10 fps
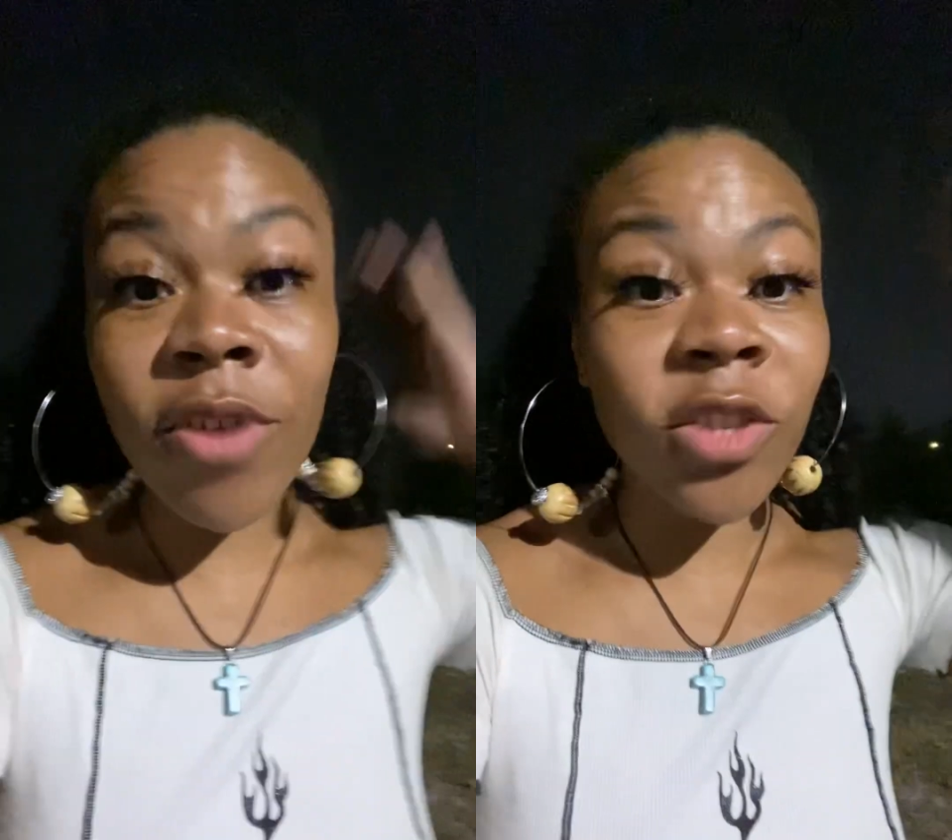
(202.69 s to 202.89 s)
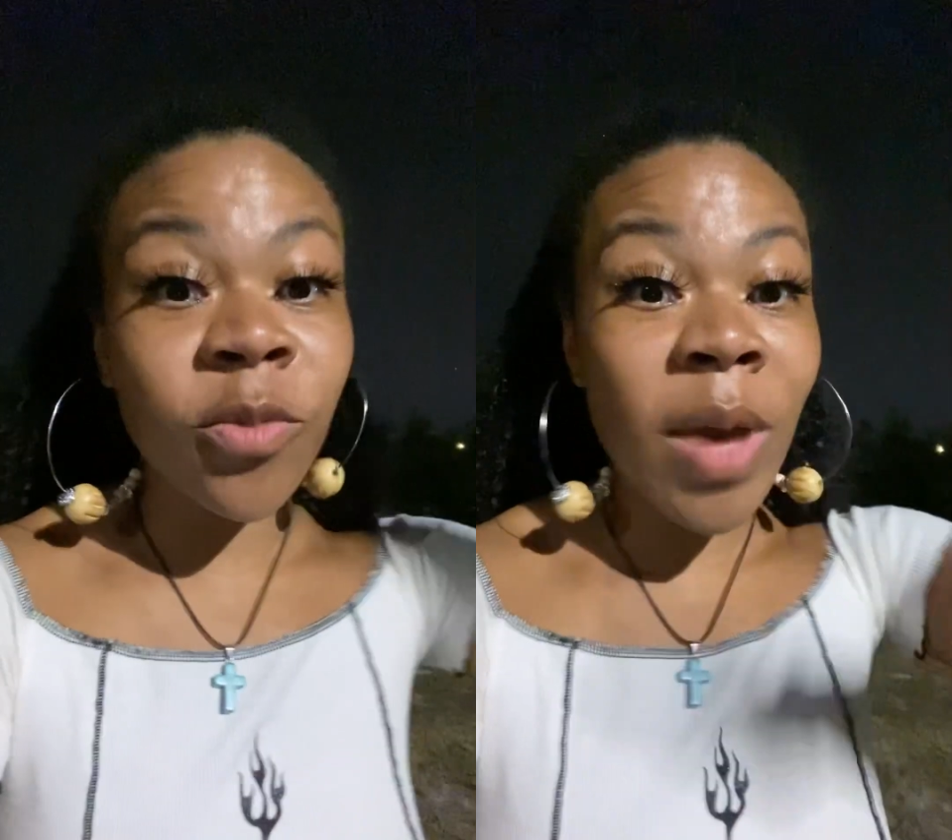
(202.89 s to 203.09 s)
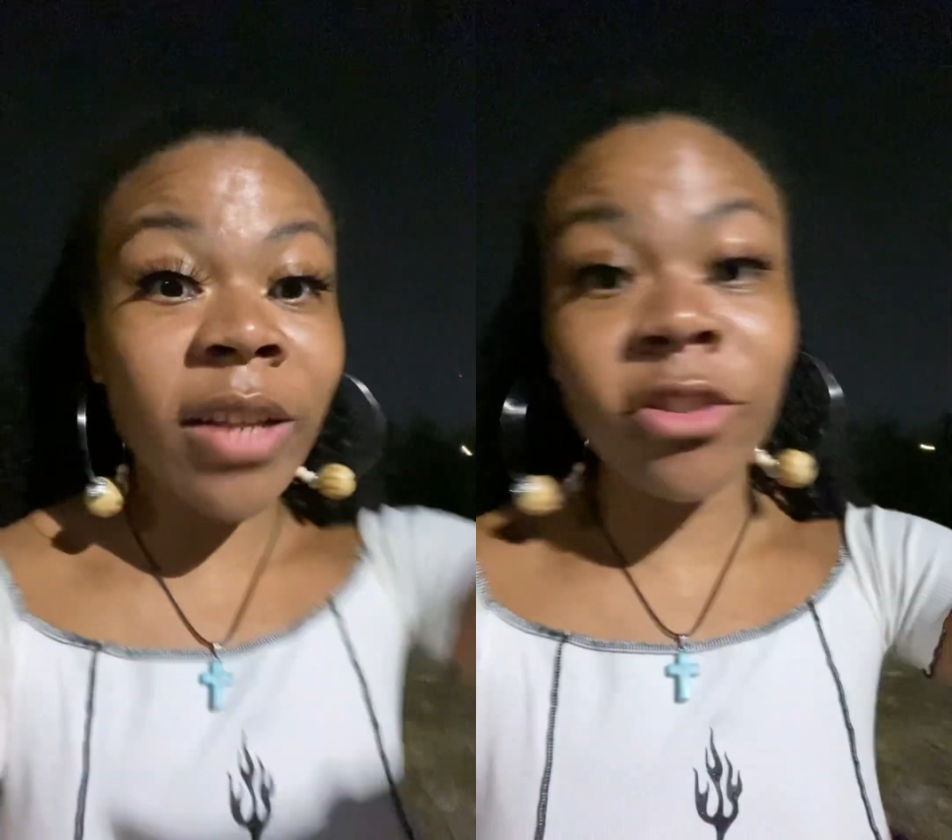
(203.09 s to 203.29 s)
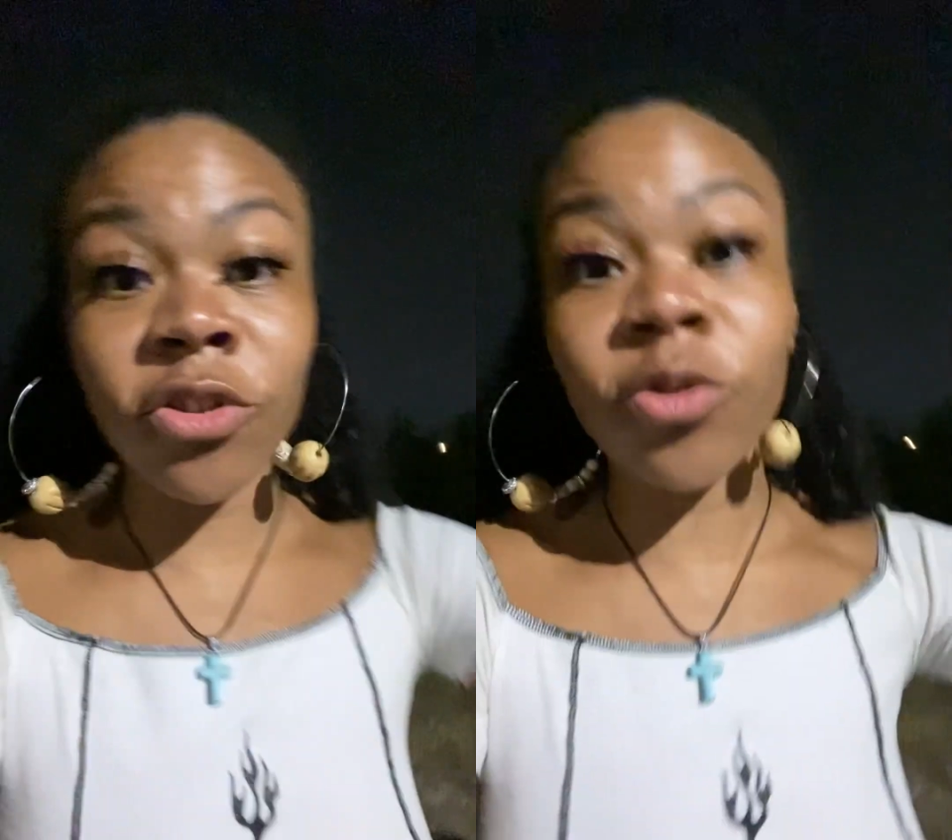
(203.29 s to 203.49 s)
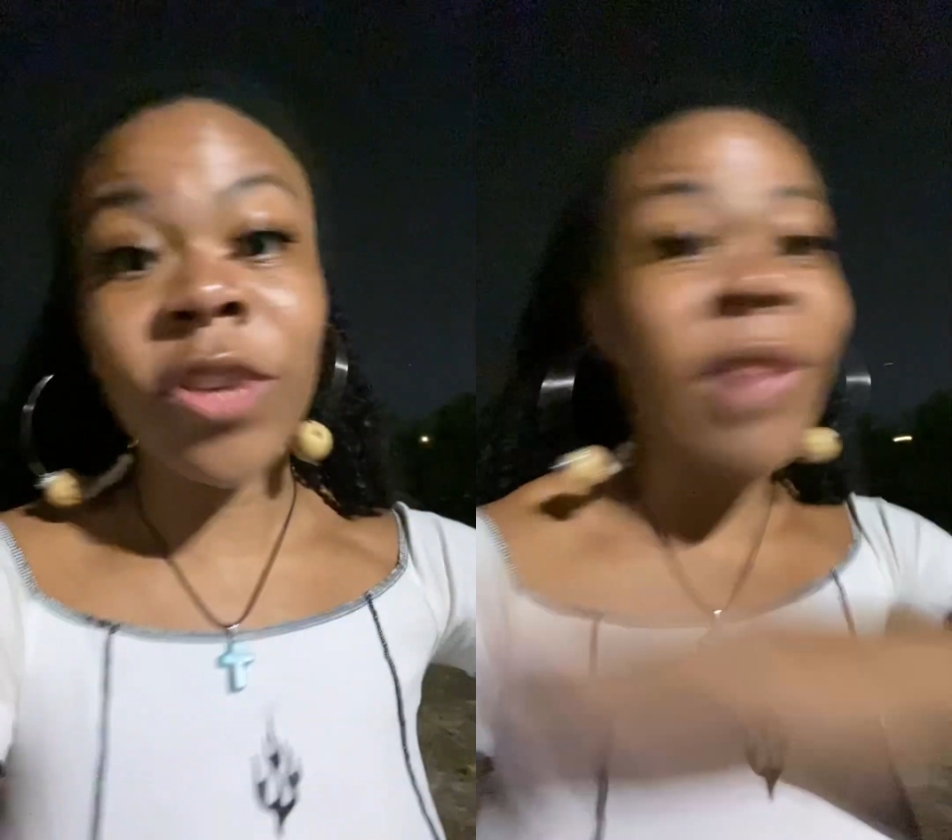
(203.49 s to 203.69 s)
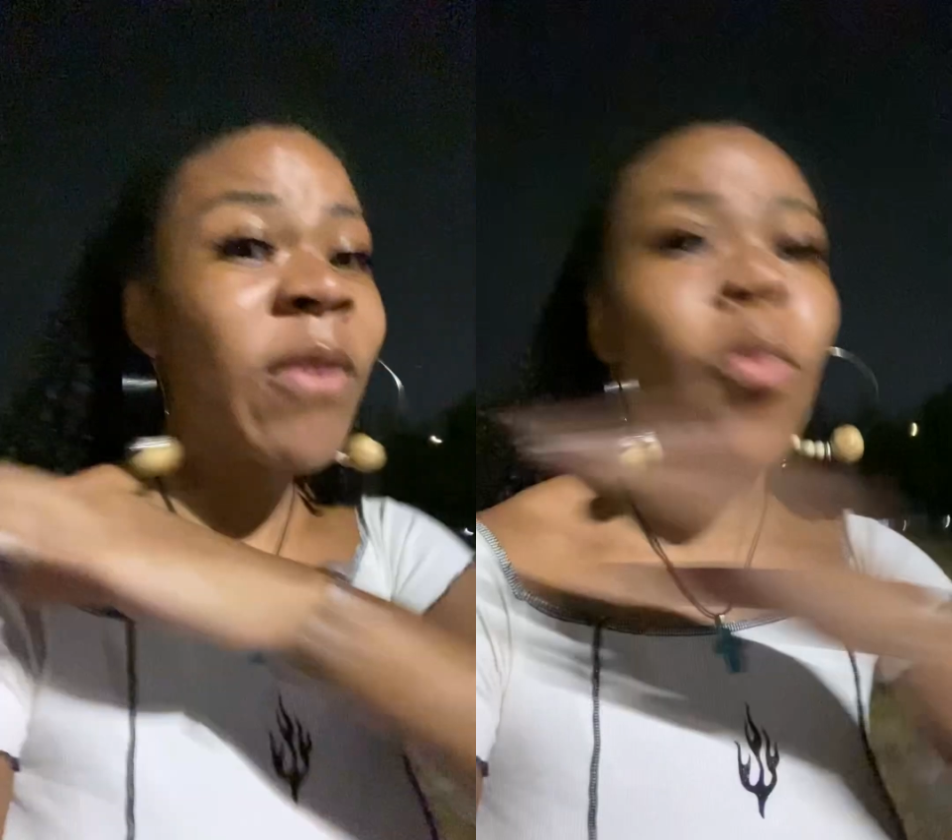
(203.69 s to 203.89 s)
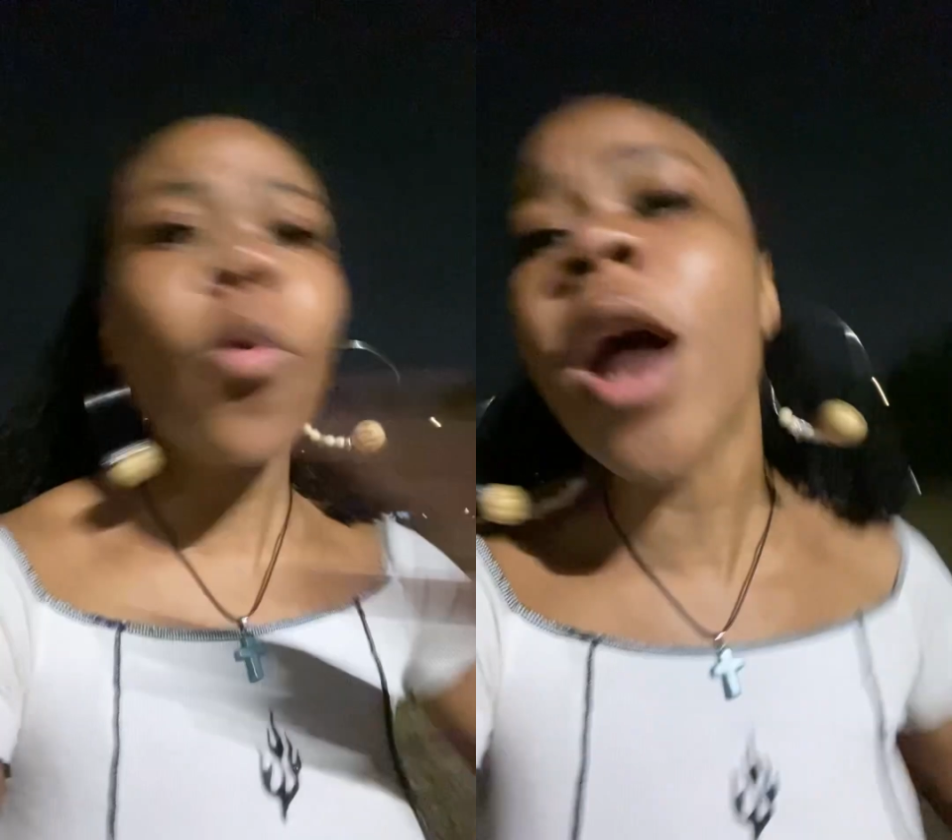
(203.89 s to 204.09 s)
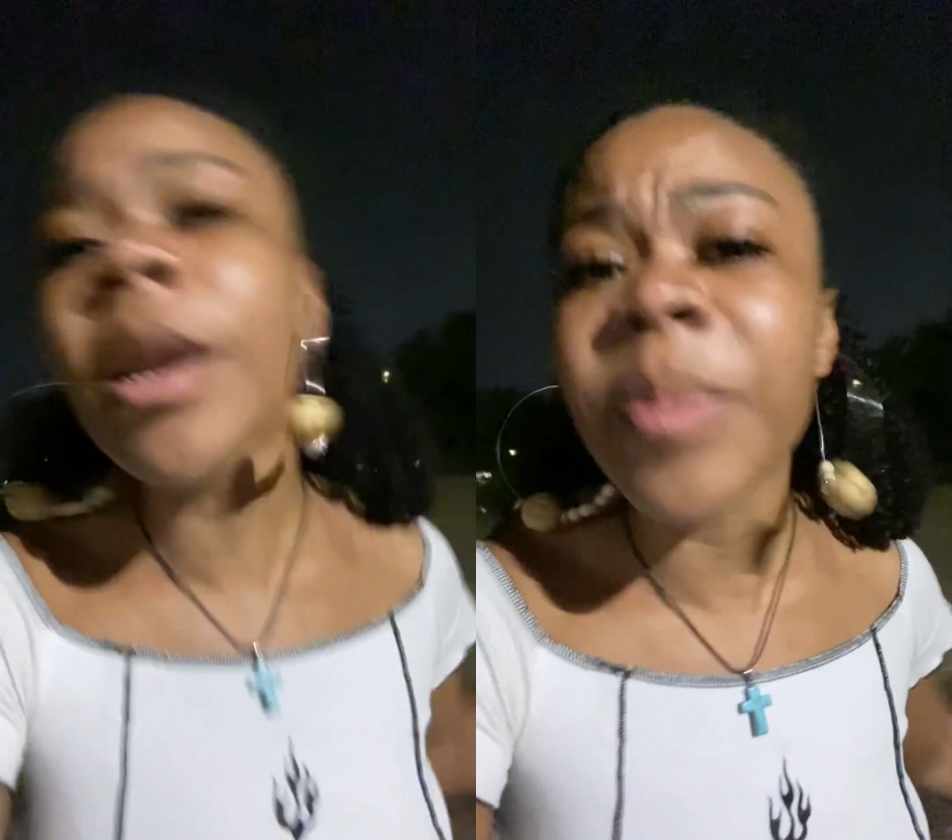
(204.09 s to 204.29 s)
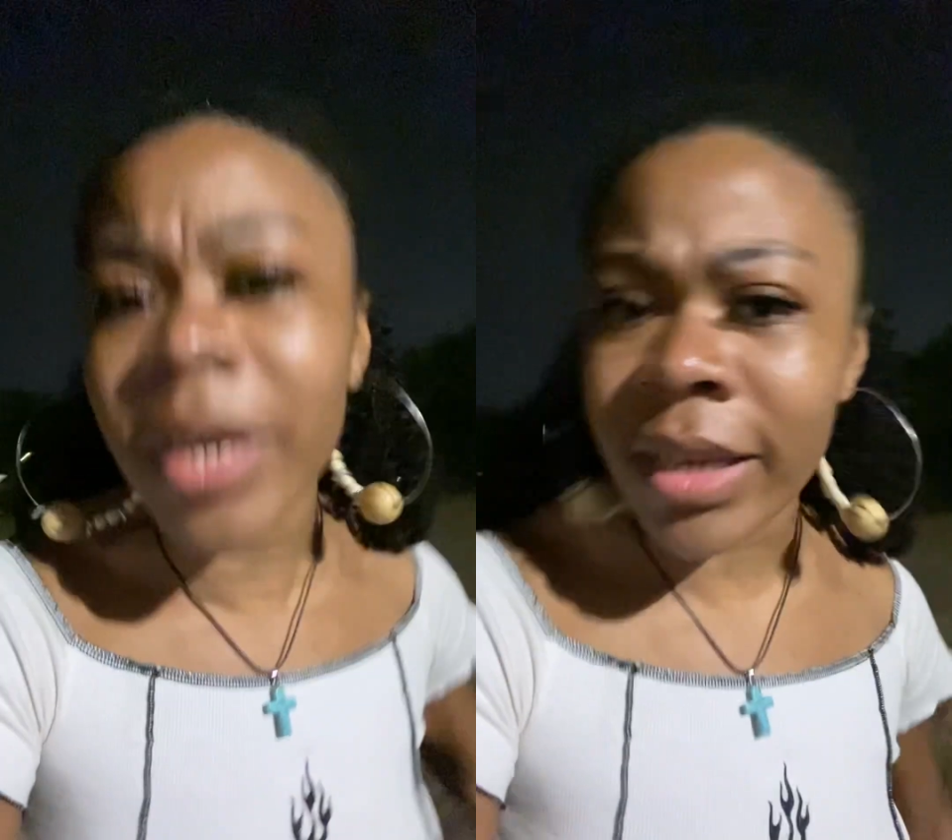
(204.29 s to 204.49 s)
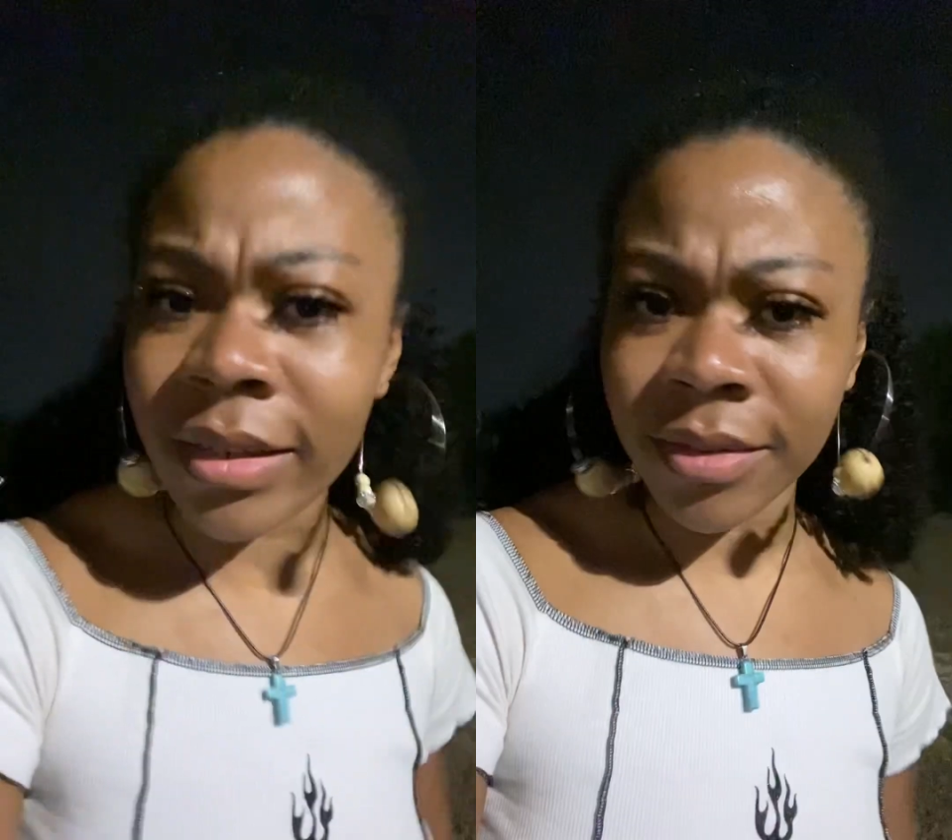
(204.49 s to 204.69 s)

expected you to even want to be.